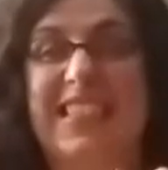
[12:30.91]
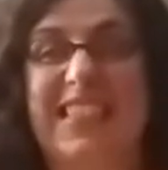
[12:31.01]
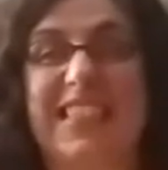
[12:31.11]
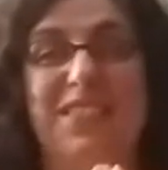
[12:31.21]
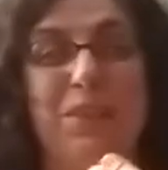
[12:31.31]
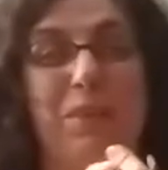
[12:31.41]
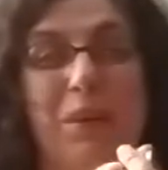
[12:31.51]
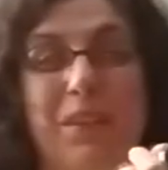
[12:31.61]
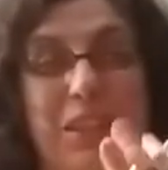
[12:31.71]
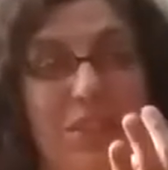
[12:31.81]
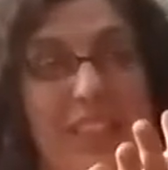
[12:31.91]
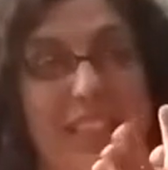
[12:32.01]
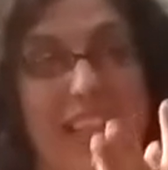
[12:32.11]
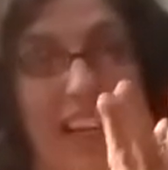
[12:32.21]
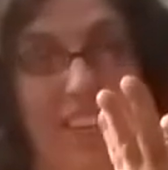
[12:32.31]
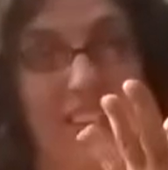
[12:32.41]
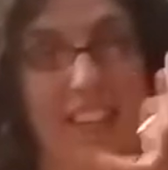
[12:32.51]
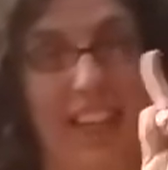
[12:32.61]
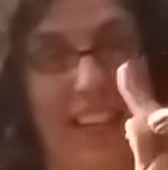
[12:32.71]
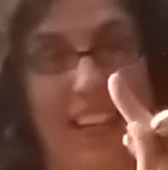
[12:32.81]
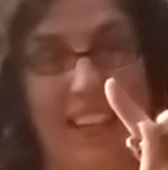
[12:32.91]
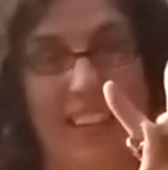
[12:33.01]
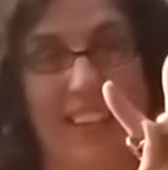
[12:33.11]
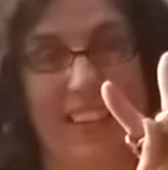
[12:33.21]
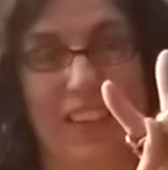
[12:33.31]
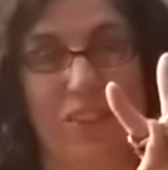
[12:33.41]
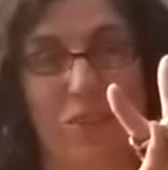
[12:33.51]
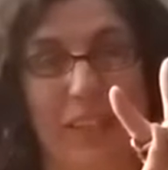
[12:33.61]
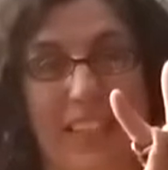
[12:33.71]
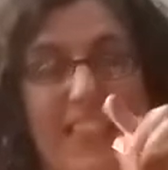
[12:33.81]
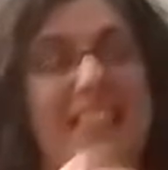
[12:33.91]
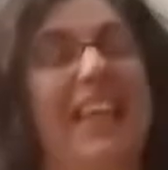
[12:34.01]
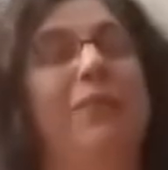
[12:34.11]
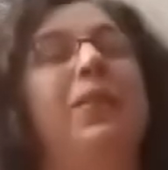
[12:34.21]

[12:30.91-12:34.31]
I don't remember. That's why I said I have to kind of look over my list again.